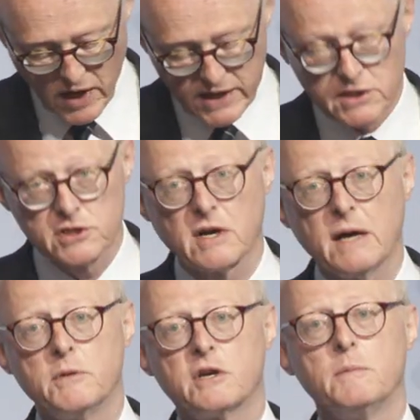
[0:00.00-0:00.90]
I
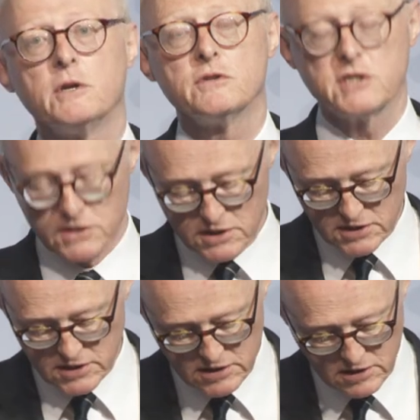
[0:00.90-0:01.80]
described the criminal justice
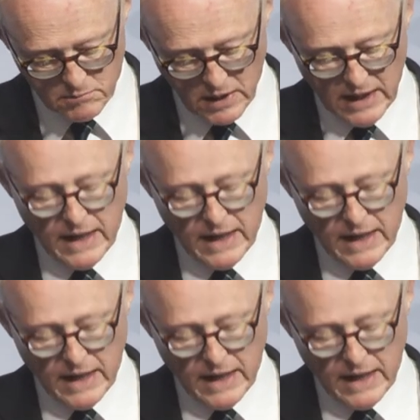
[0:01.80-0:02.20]
system